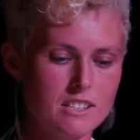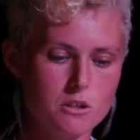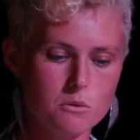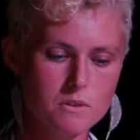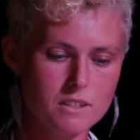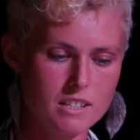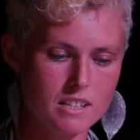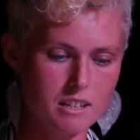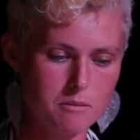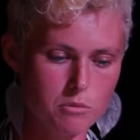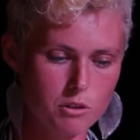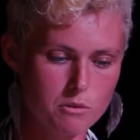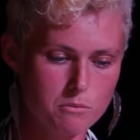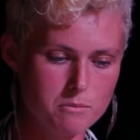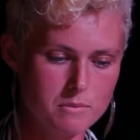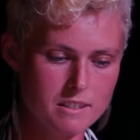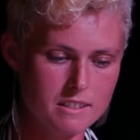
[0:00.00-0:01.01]
suicide
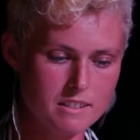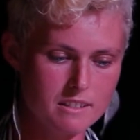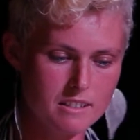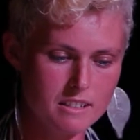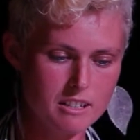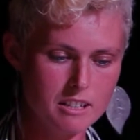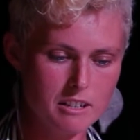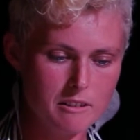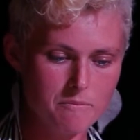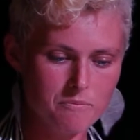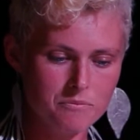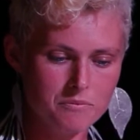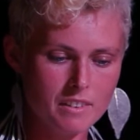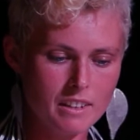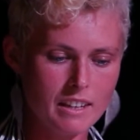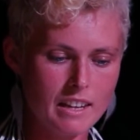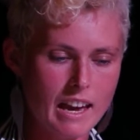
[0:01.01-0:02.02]
bombs.
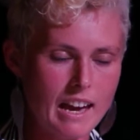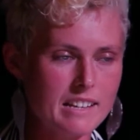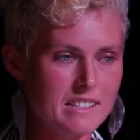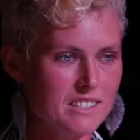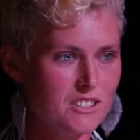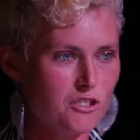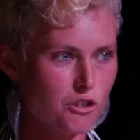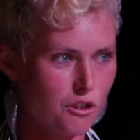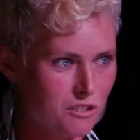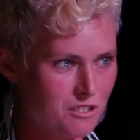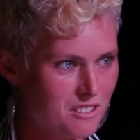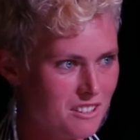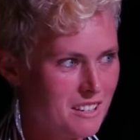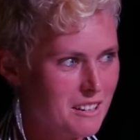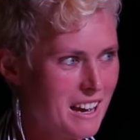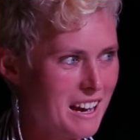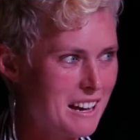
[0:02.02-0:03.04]
As
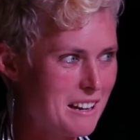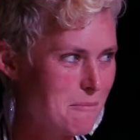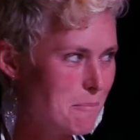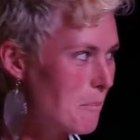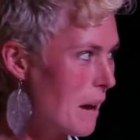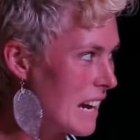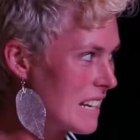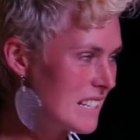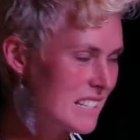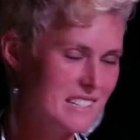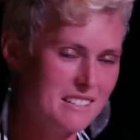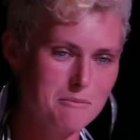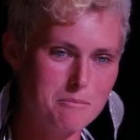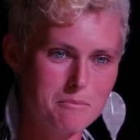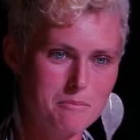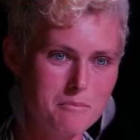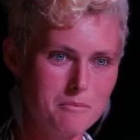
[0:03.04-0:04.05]
John
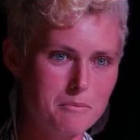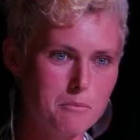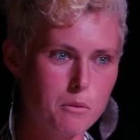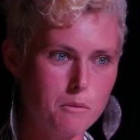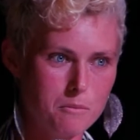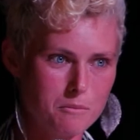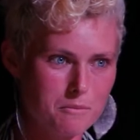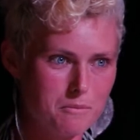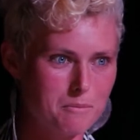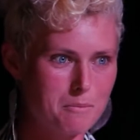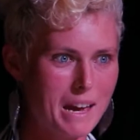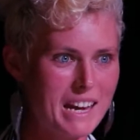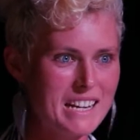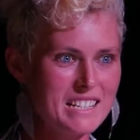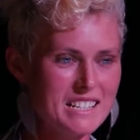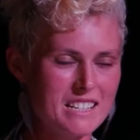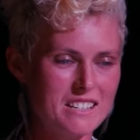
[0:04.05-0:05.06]

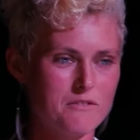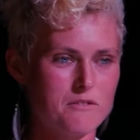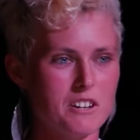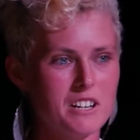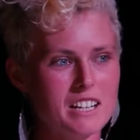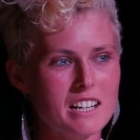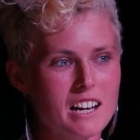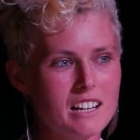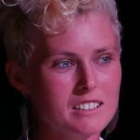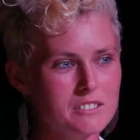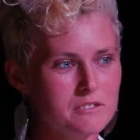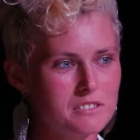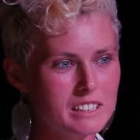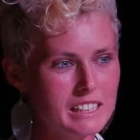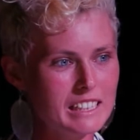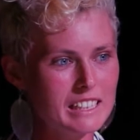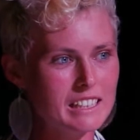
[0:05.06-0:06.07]
painted very
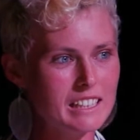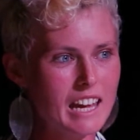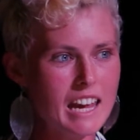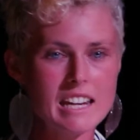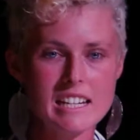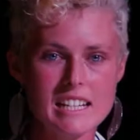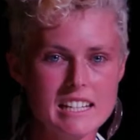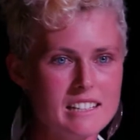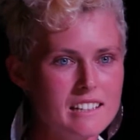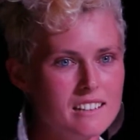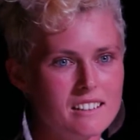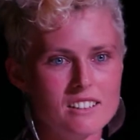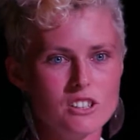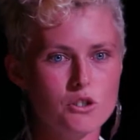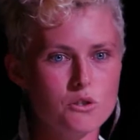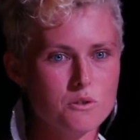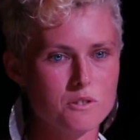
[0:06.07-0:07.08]
colourfully,
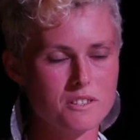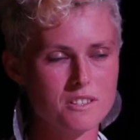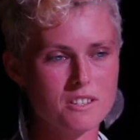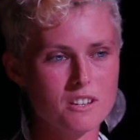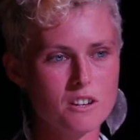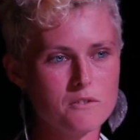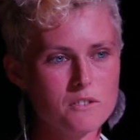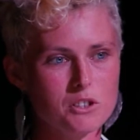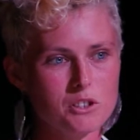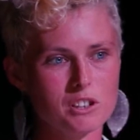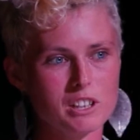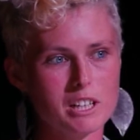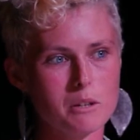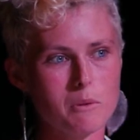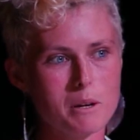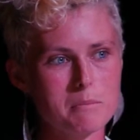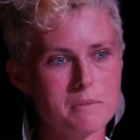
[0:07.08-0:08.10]
any use of a
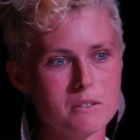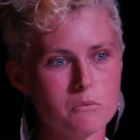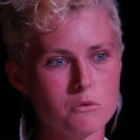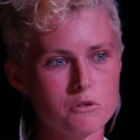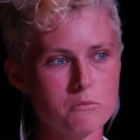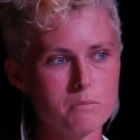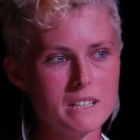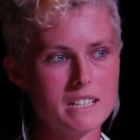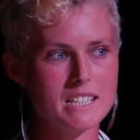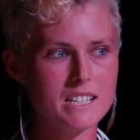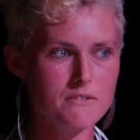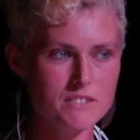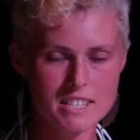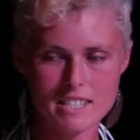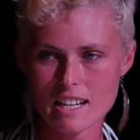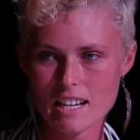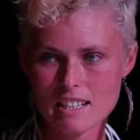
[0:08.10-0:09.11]
nuclear weapon would be
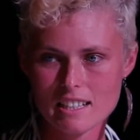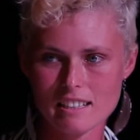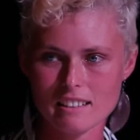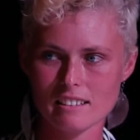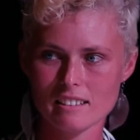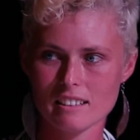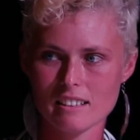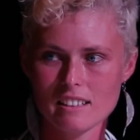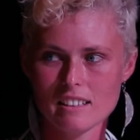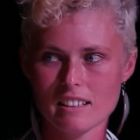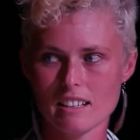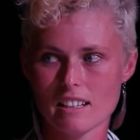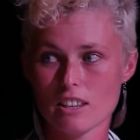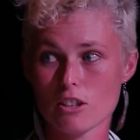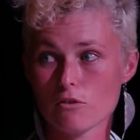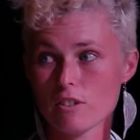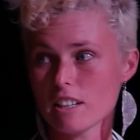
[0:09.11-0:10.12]
devastating.
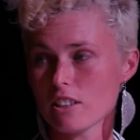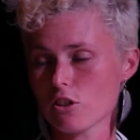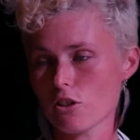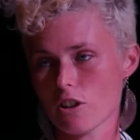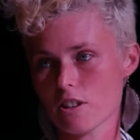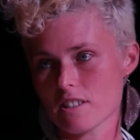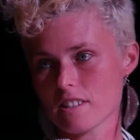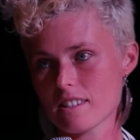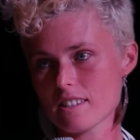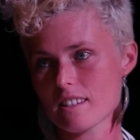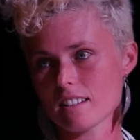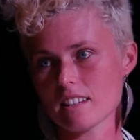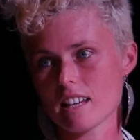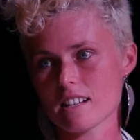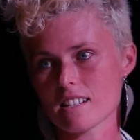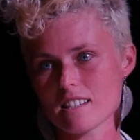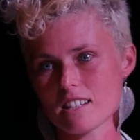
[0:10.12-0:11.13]
The Red Cross, the
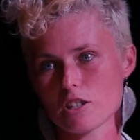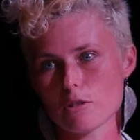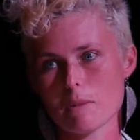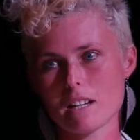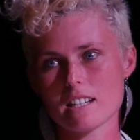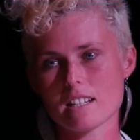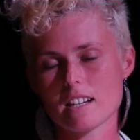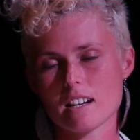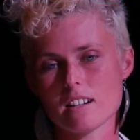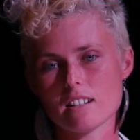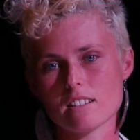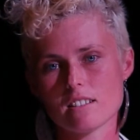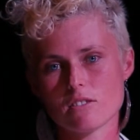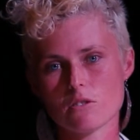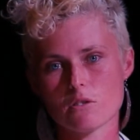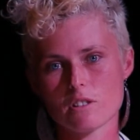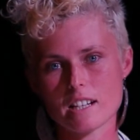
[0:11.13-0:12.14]
largest
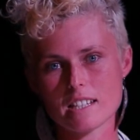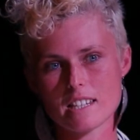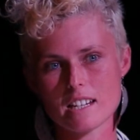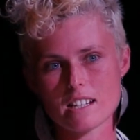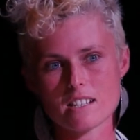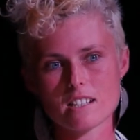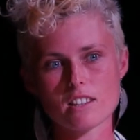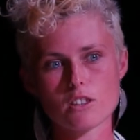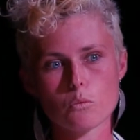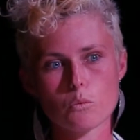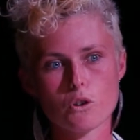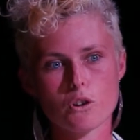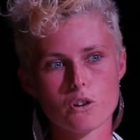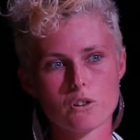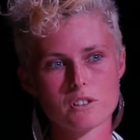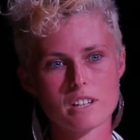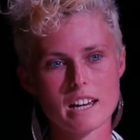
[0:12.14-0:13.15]
humanitarian organisation in the
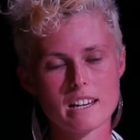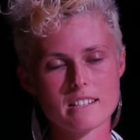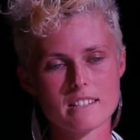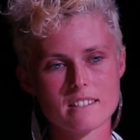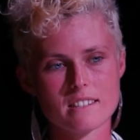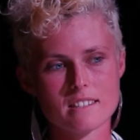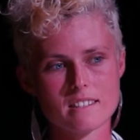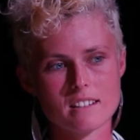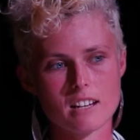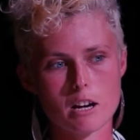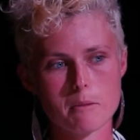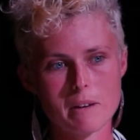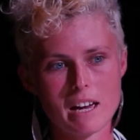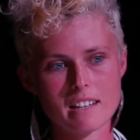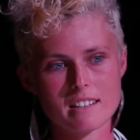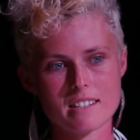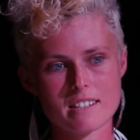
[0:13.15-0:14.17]
world, has
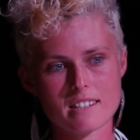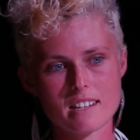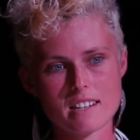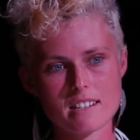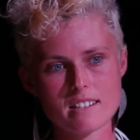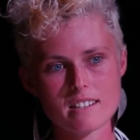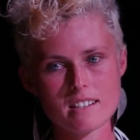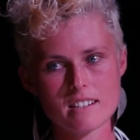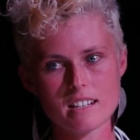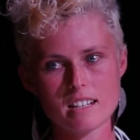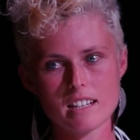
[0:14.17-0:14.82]
come out and said,